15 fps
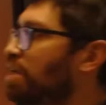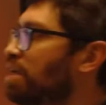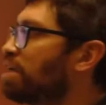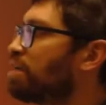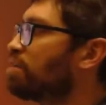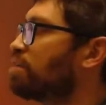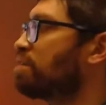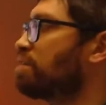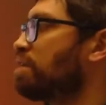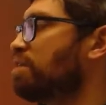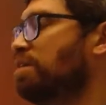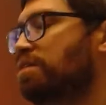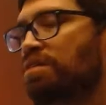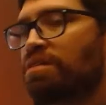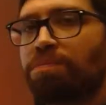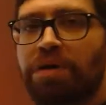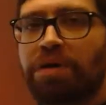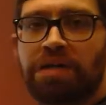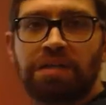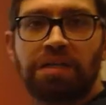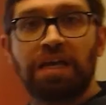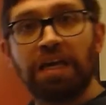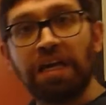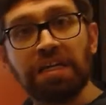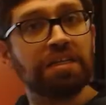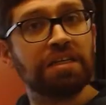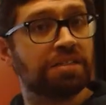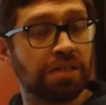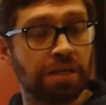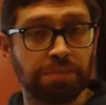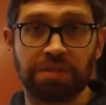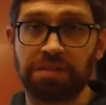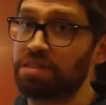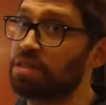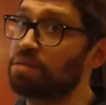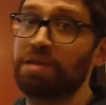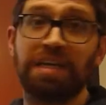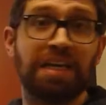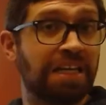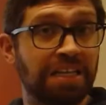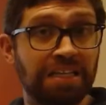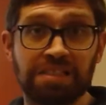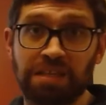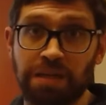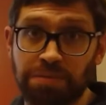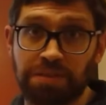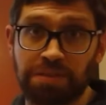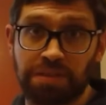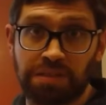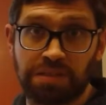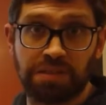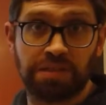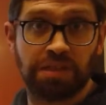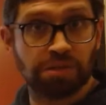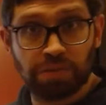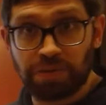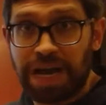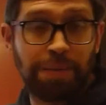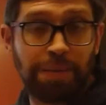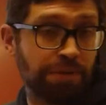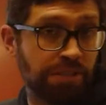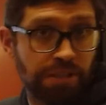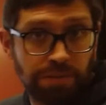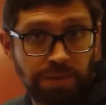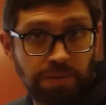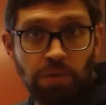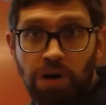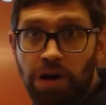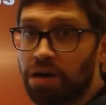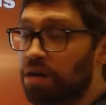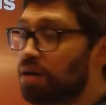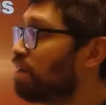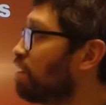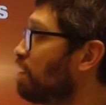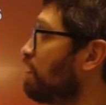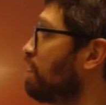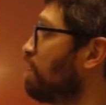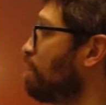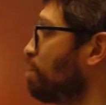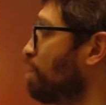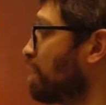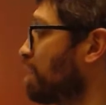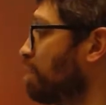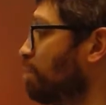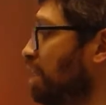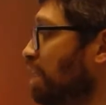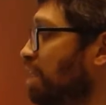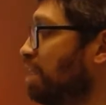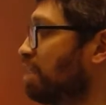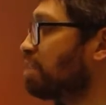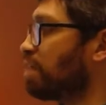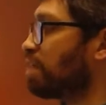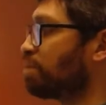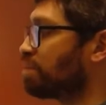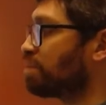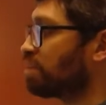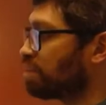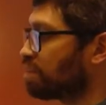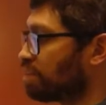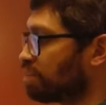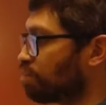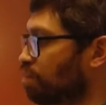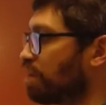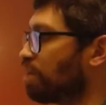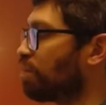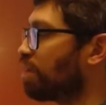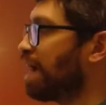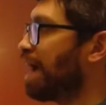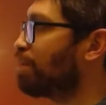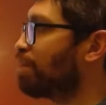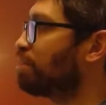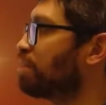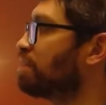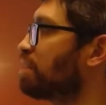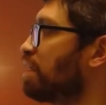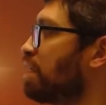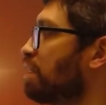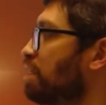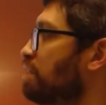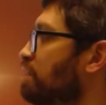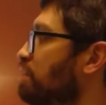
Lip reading: here is that this is depicting any substance. It can be any substance. This one happens to be water. It can be any substance. And what happens is